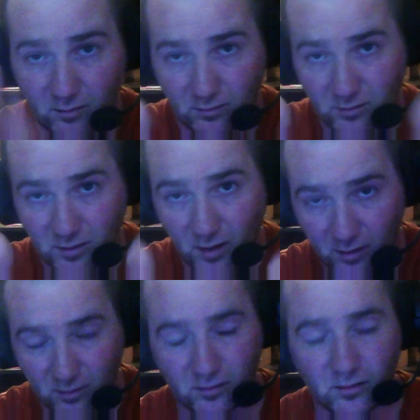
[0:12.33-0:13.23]

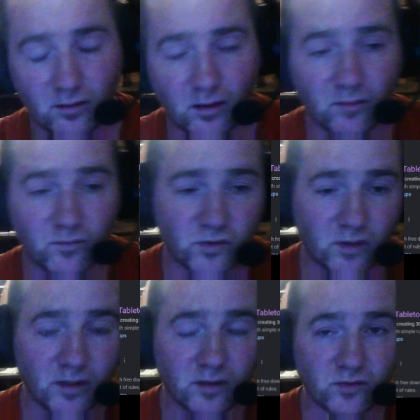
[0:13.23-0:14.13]
today, I am
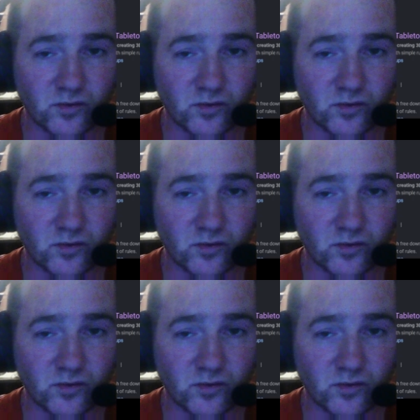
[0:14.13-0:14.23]
trying